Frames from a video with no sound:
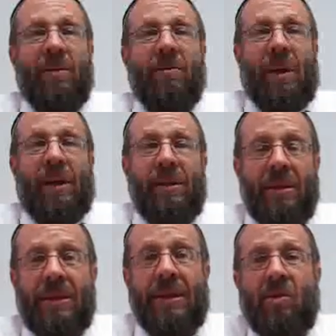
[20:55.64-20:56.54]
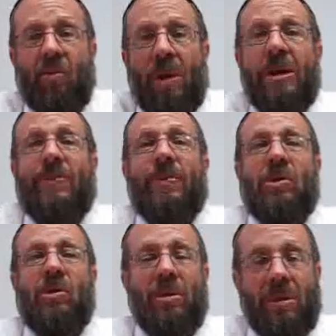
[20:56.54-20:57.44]
right, since one is
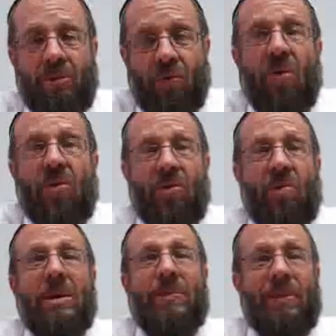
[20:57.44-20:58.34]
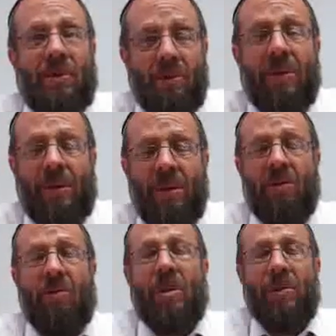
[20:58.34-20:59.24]
pursuing the truth, one is pursuing
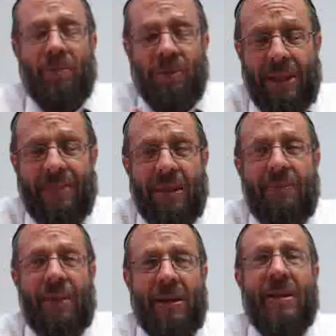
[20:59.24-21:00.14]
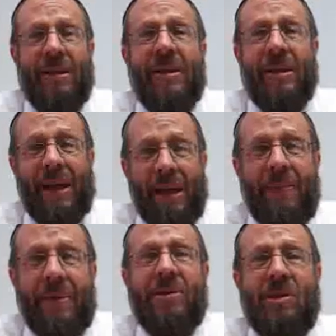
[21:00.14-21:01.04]
what one perceives to be the
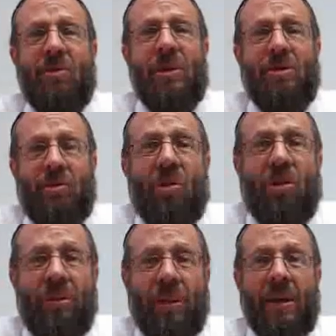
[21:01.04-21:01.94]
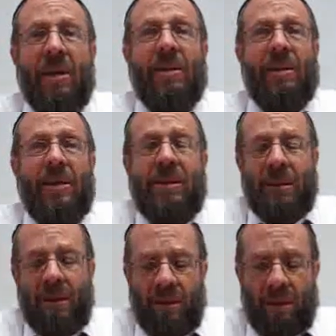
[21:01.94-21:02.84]
emes, the real truth, this
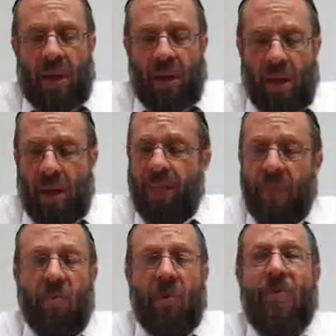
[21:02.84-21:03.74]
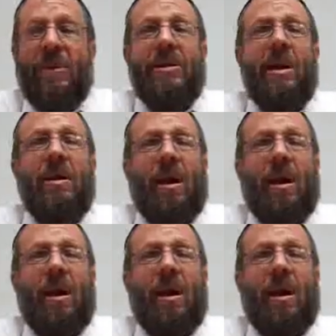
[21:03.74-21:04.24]
um, will be none